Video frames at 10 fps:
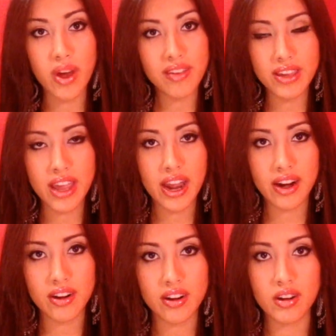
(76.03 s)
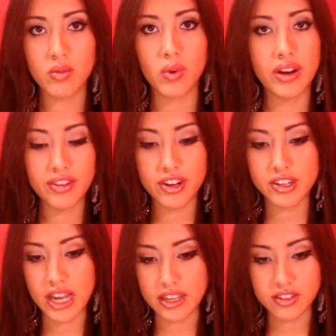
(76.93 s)
wavy hair, whatever your
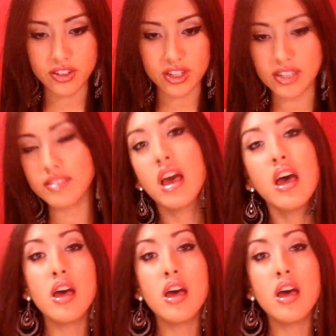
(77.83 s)
texture is.